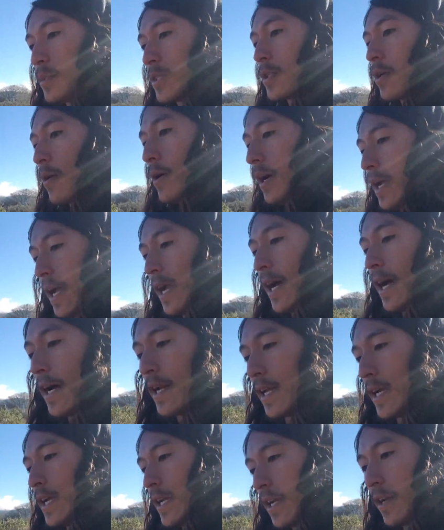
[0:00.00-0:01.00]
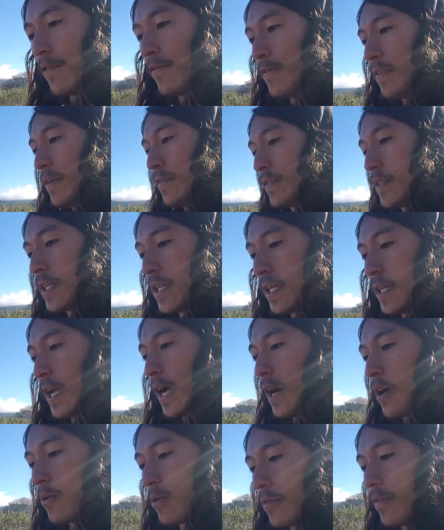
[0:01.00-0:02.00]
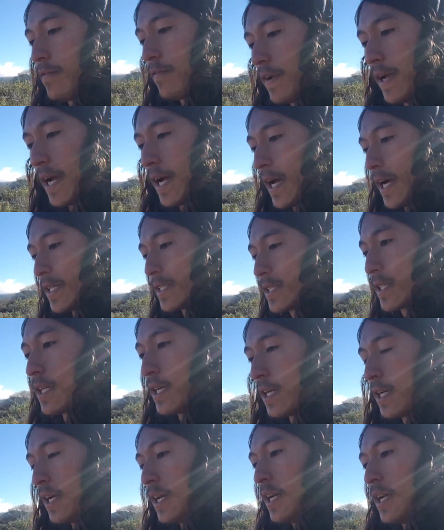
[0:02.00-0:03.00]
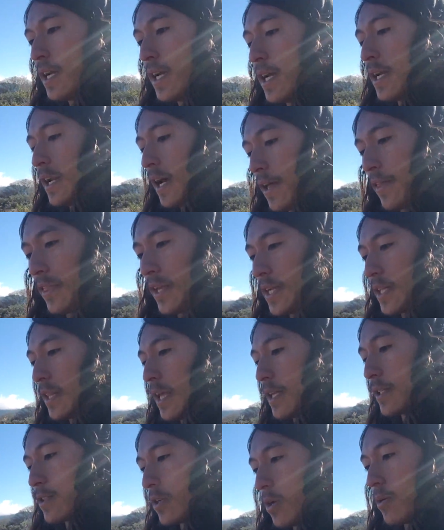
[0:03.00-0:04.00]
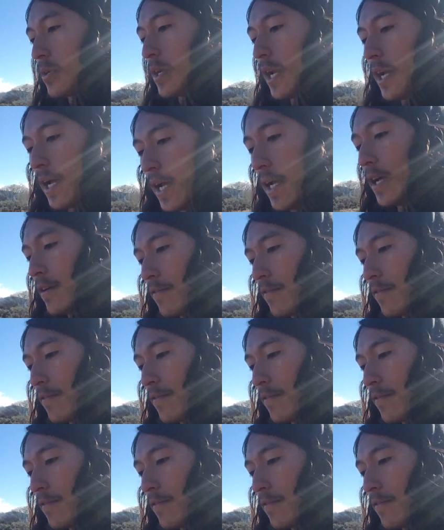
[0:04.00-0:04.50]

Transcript: So I had a 15-hour fast, and I think that's okay.